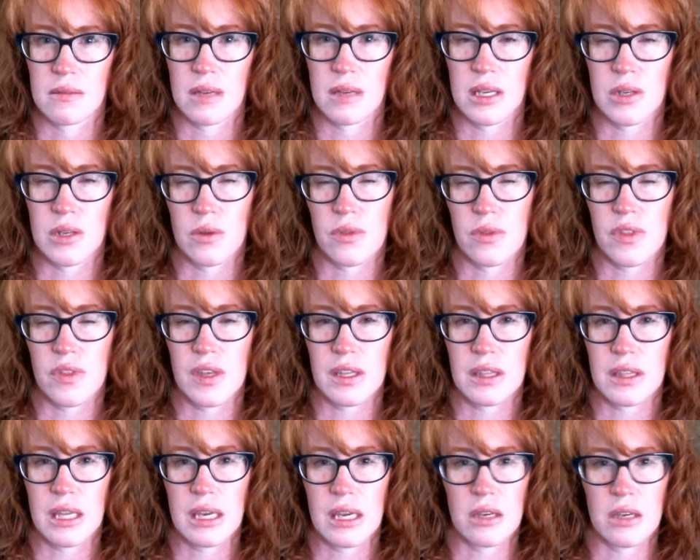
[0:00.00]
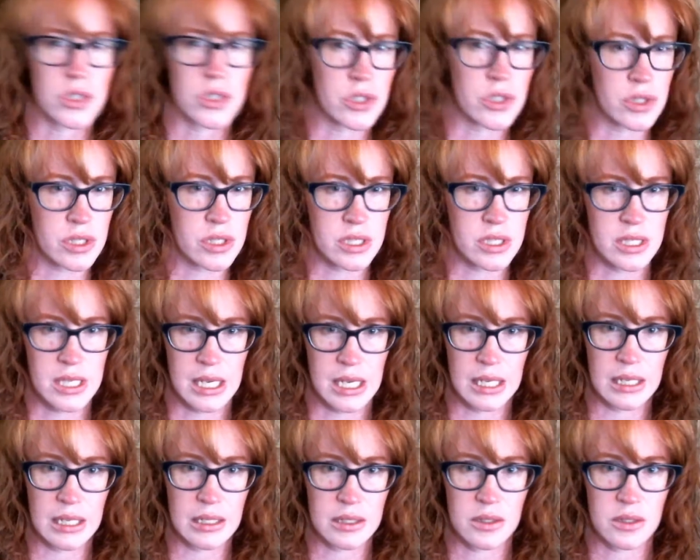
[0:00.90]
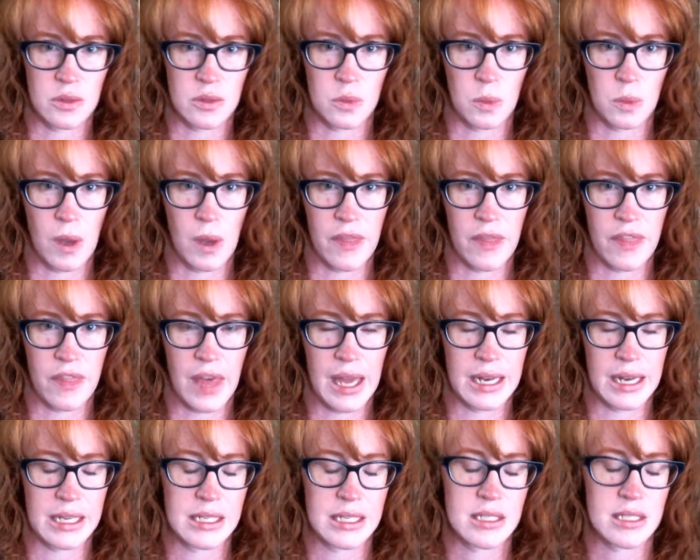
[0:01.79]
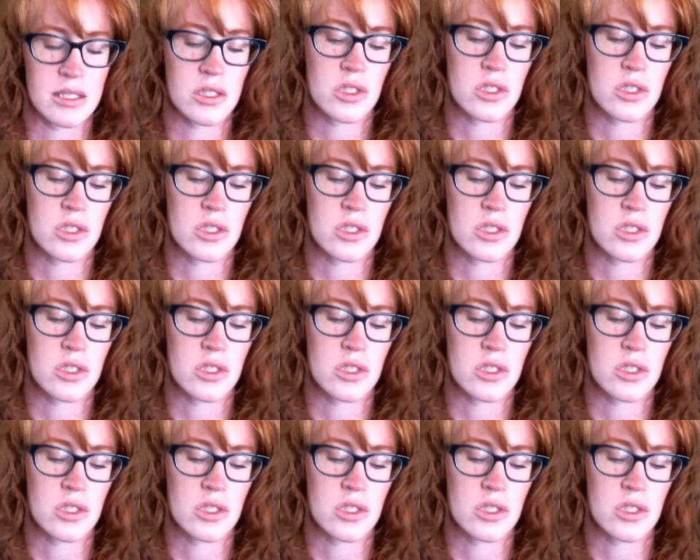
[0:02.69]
they understand what that is.